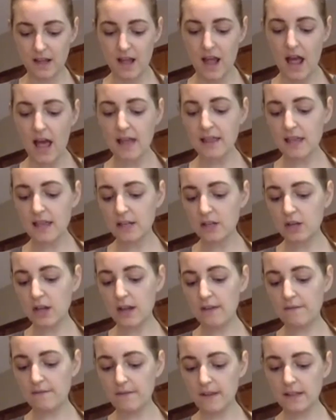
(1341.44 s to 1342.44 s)
And then
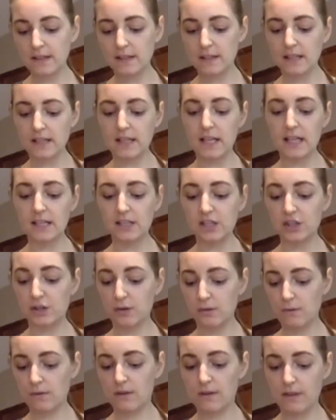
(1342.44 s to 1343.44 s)
if it gets
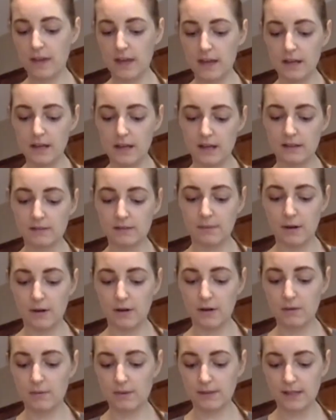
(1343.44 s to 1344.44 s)
too thick, as
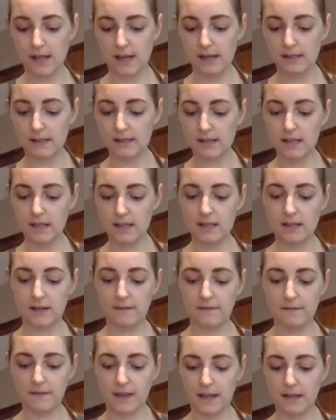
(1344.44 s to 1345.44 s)
Mary was asking, if
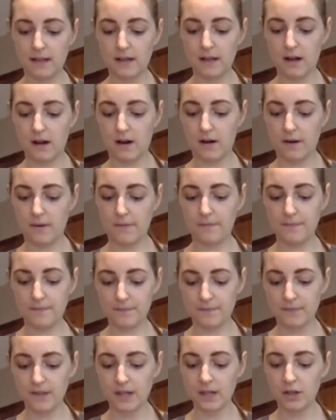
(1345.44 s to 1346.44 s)
like,
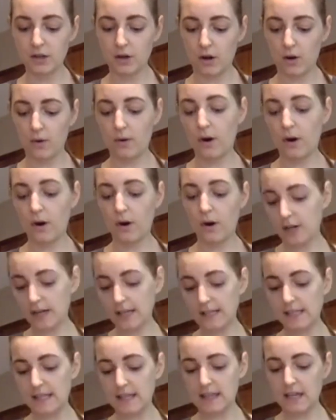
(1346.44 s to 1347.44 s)
you know, our
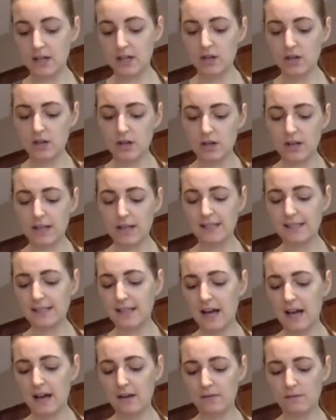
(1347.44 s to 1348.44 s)
Cricut's a thickener, it's
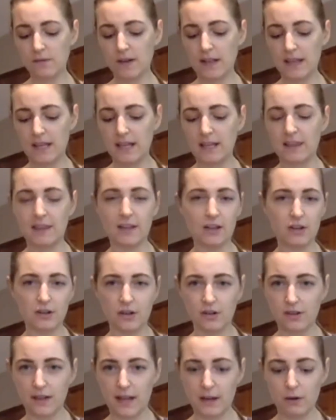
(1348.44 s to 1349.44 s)
not really a
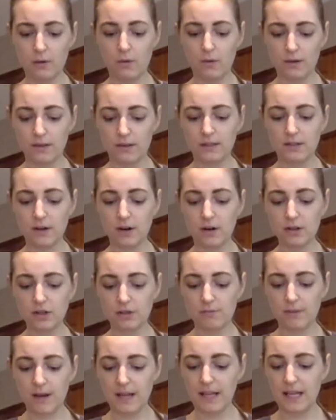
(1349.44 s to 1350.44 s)
thickener like cornstarch,
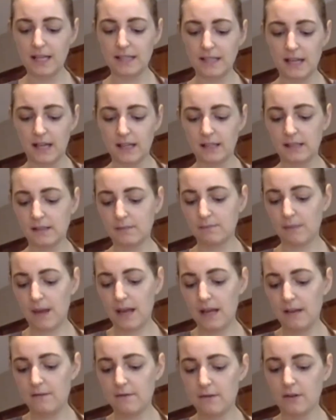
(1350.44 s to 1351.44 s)
but it does
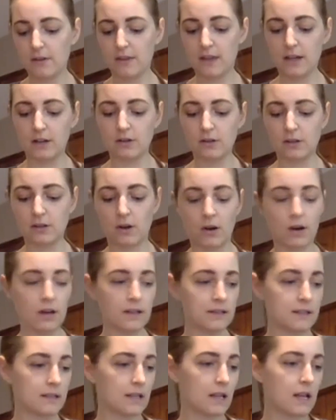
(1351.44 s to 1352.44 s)
make for a thicker
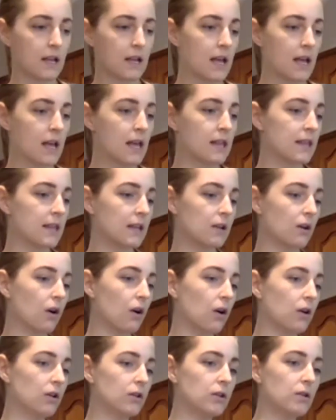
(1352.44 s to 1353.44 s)
sauce. Then
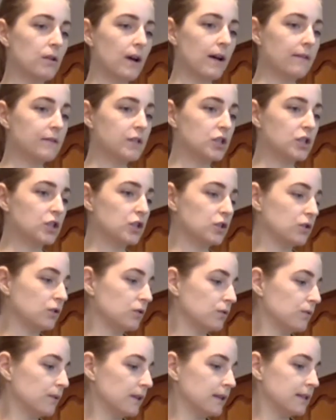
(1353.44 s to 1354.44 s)
all you have to
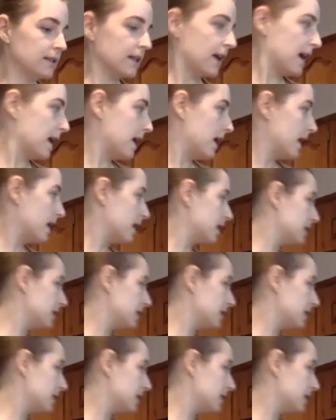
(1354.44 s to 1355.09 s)
do is add